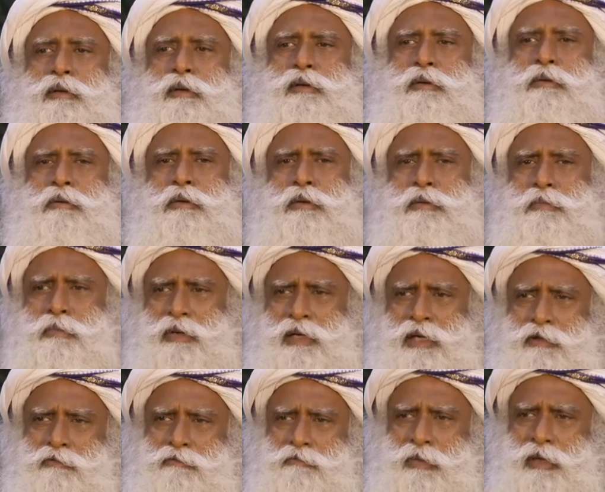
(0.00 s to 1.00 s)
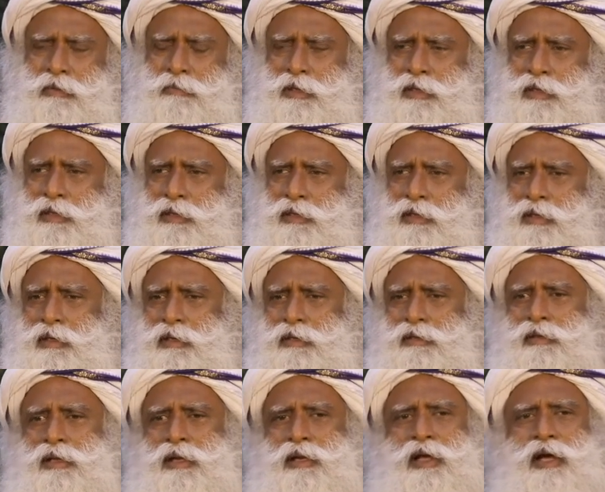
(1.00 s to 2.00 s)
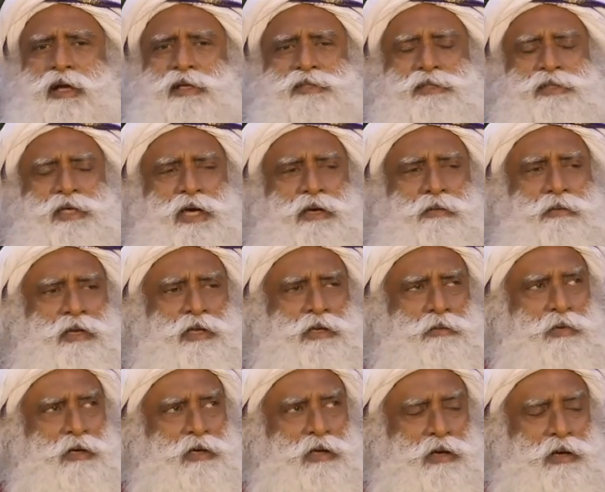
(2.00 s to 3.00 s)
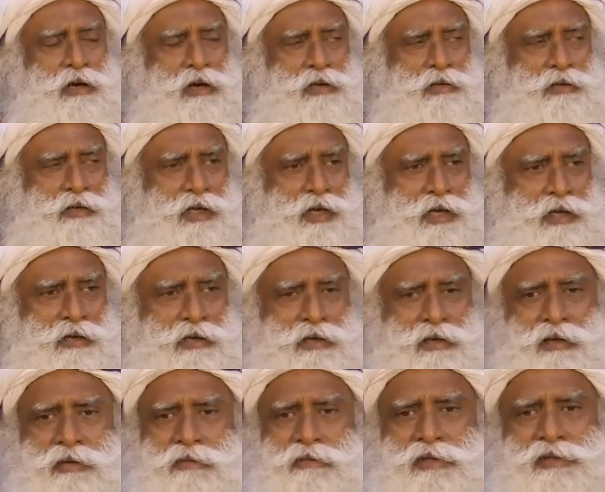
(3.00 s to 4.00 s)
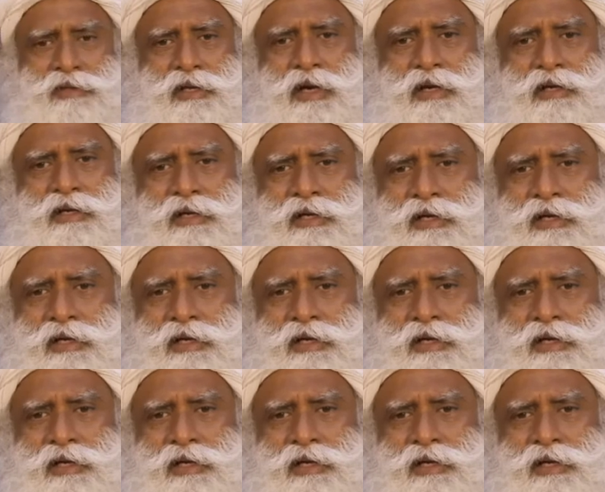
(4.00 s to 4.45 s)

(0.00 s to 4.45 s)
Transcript: won't believe, maybe the last time anybody hung there was 100 years